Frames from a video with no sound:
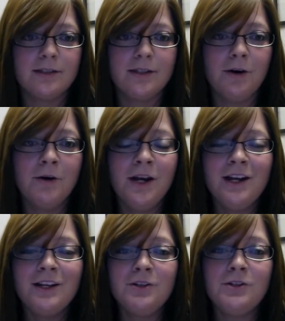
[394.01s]
So
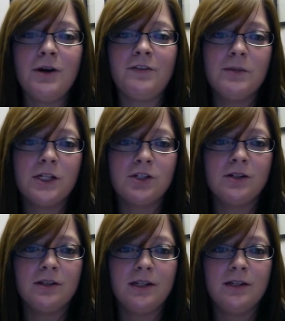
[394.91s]
you do have to make
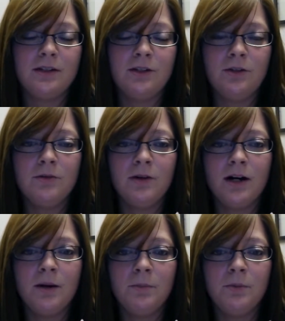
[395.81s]
sure that you
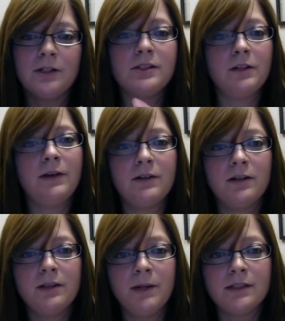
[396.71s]
are putting yourself out there
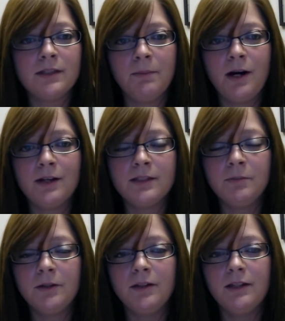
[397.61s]
in the best light
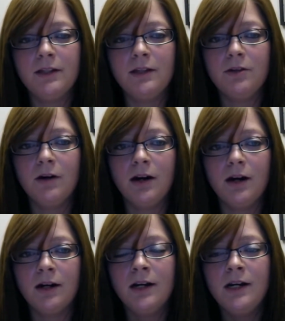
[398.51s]
possible, and that you
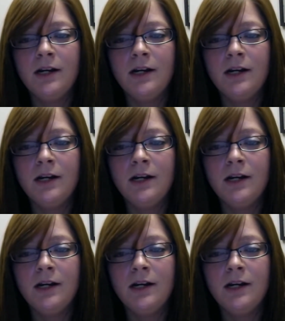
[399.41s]
are